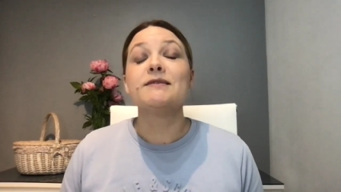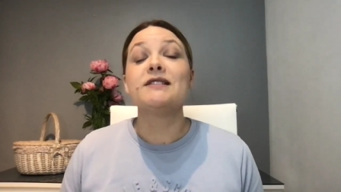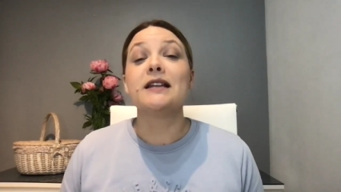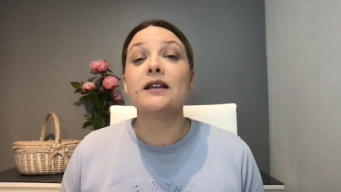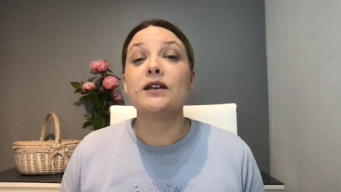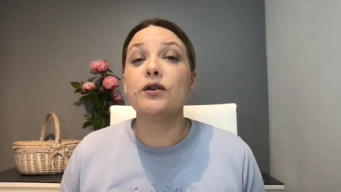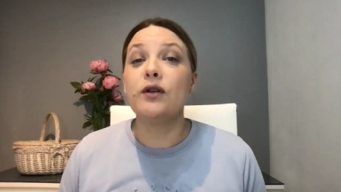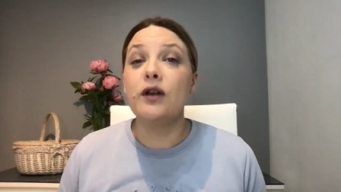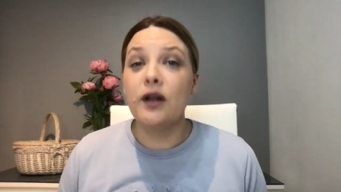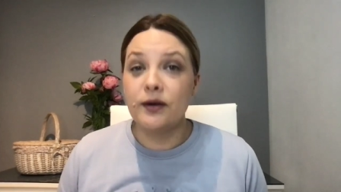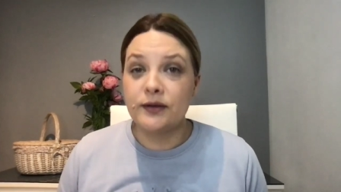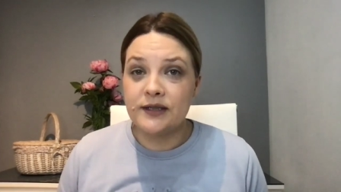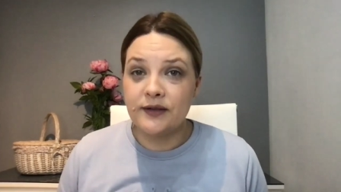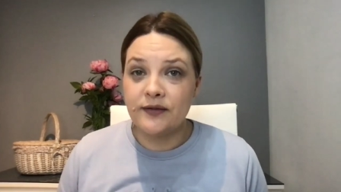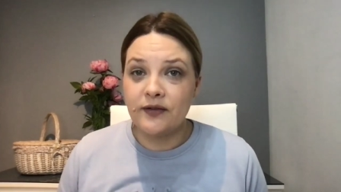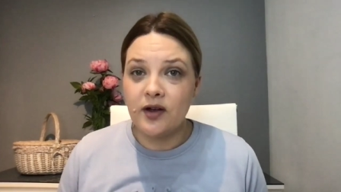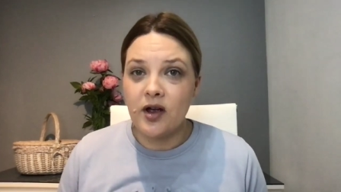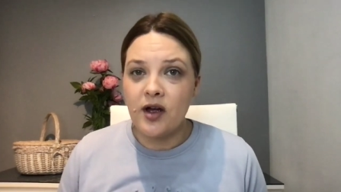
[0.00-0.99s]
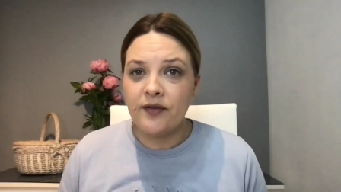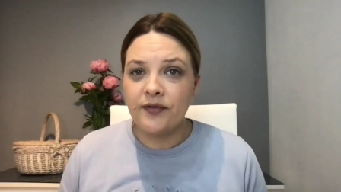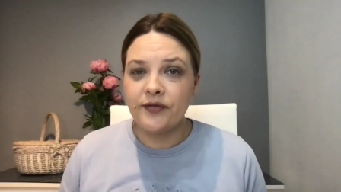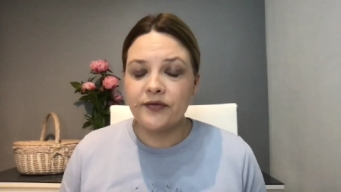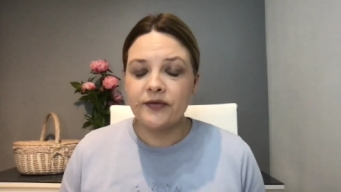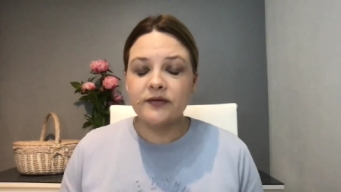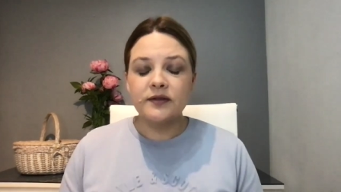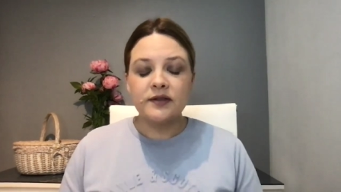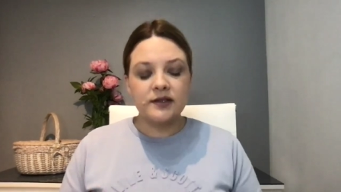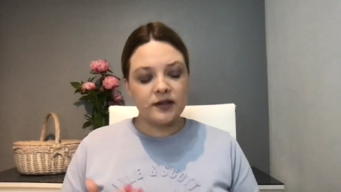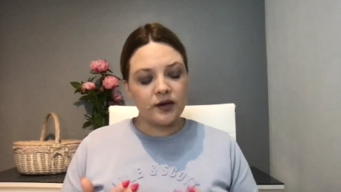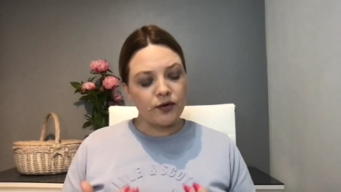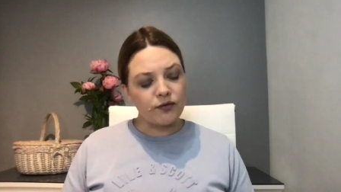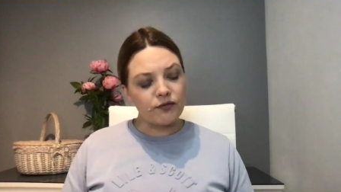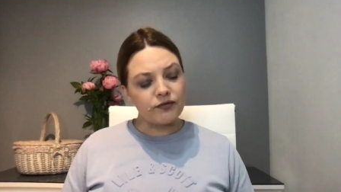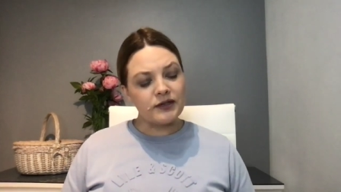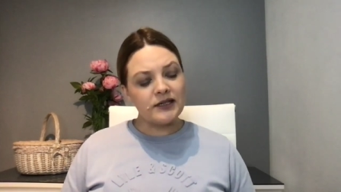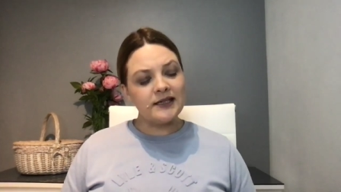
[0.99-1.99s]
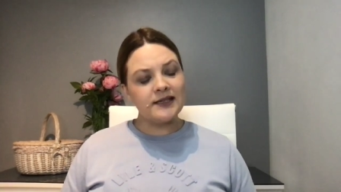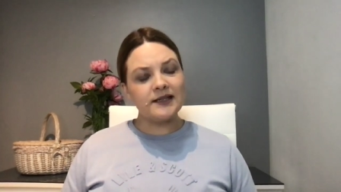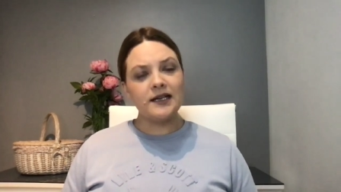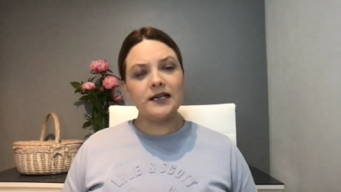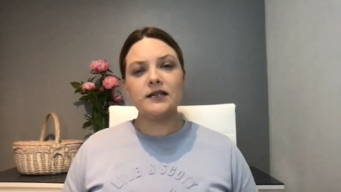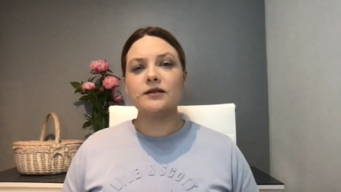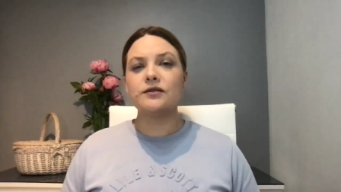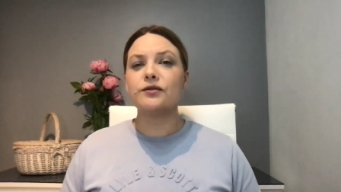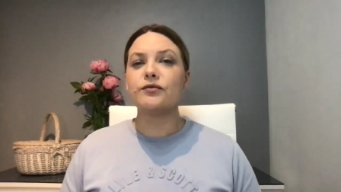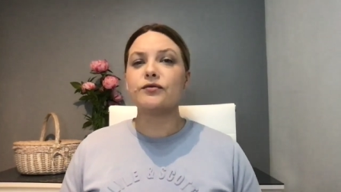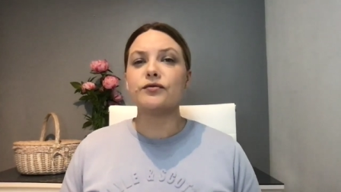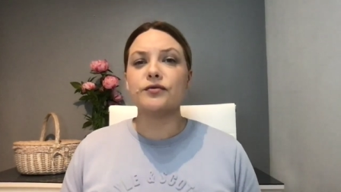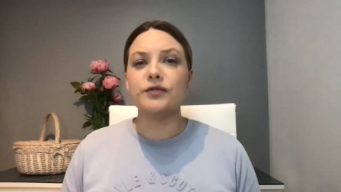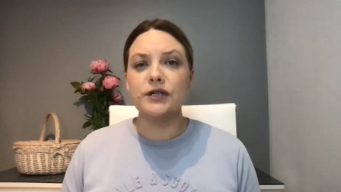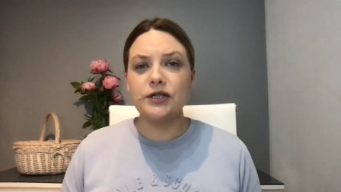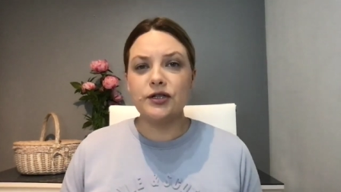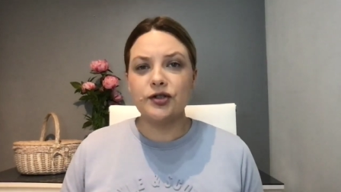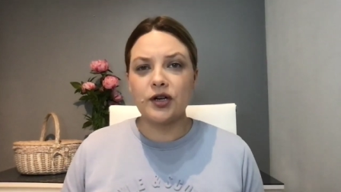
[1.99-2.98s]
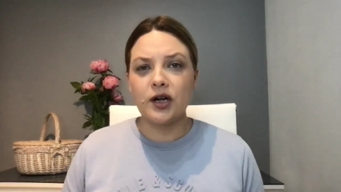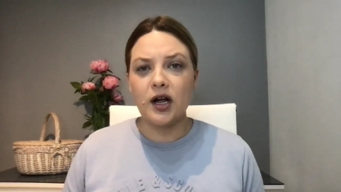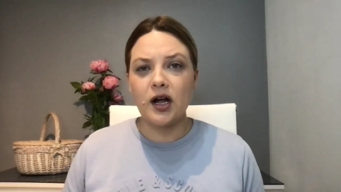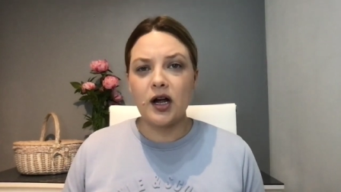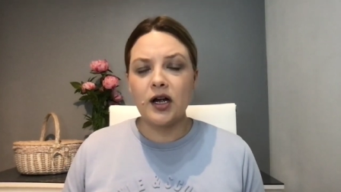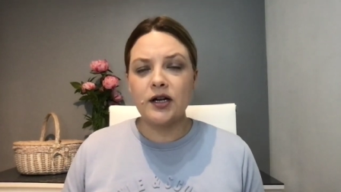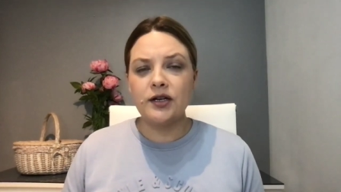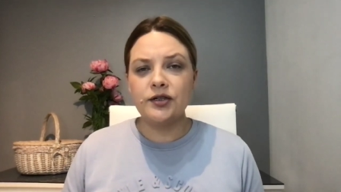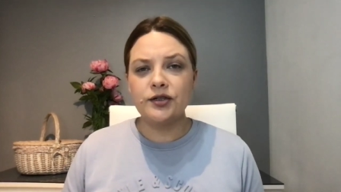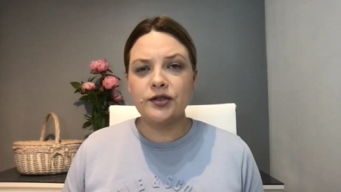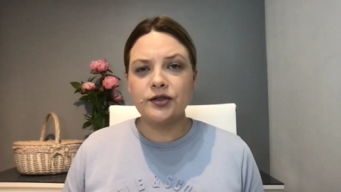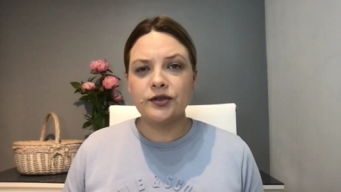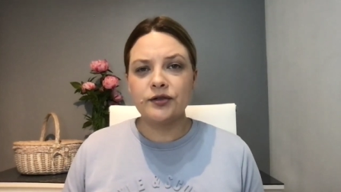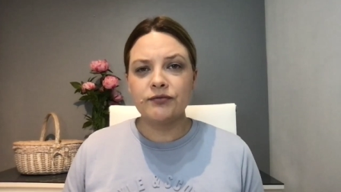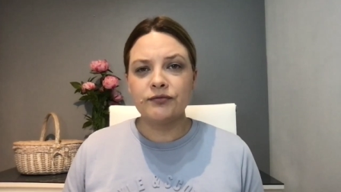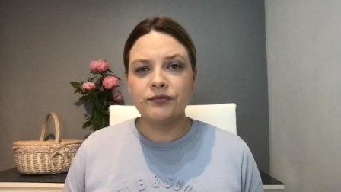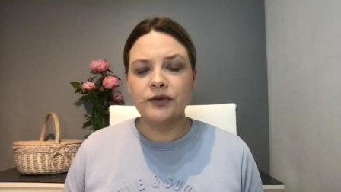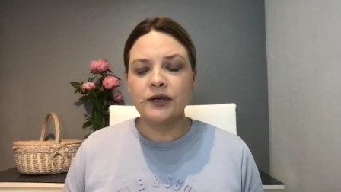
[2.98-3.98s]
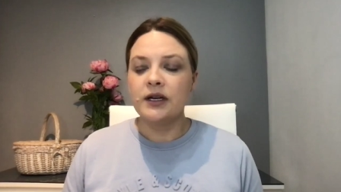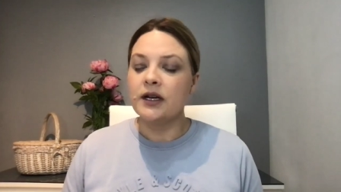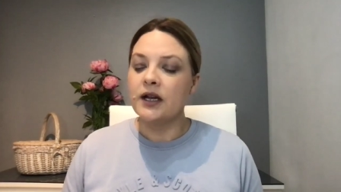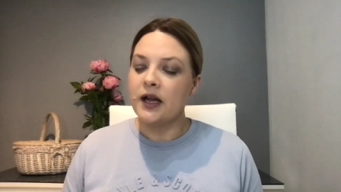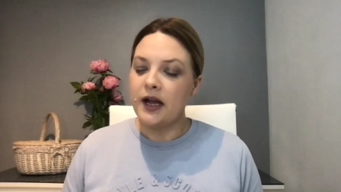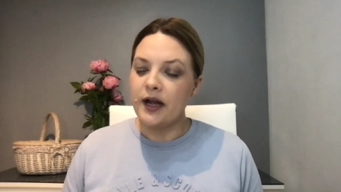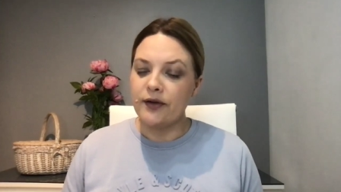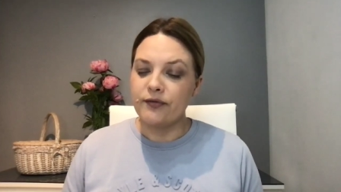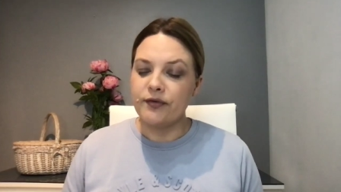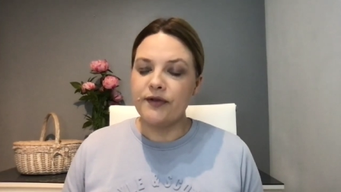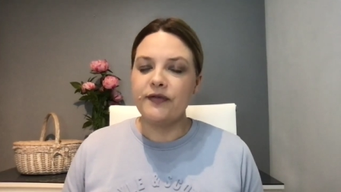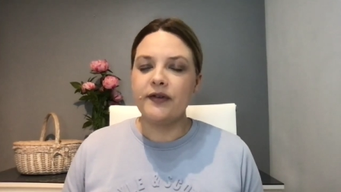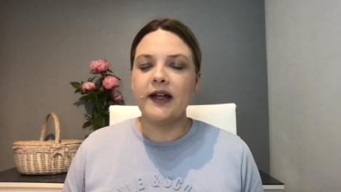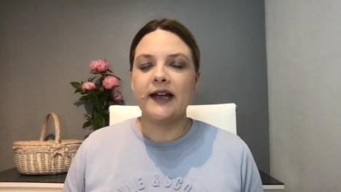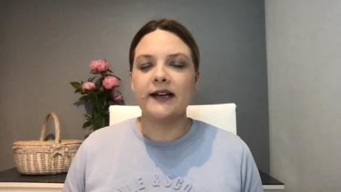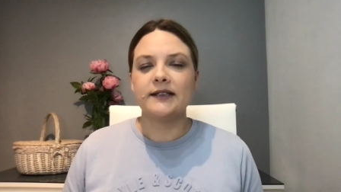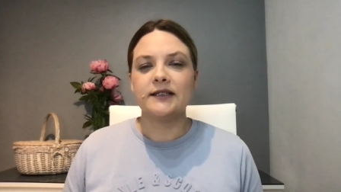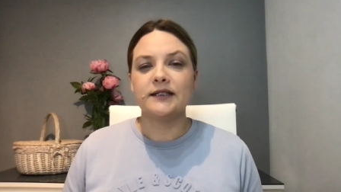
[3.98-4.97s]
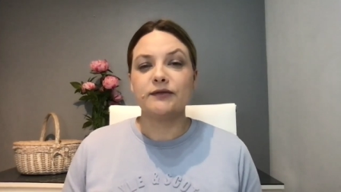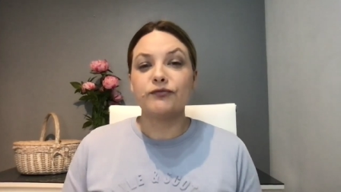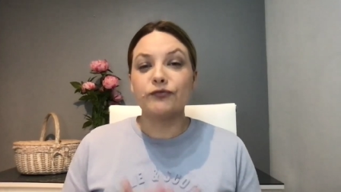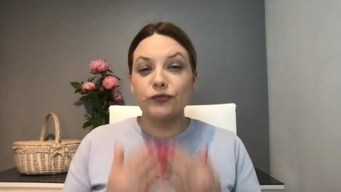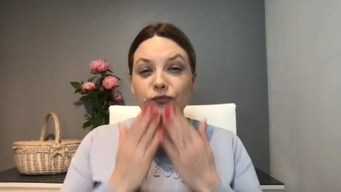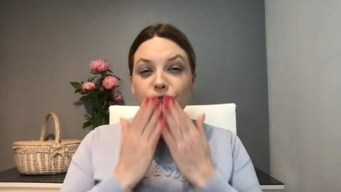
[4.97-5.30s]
Sending you loads of love. So reset, recharge, and reflect.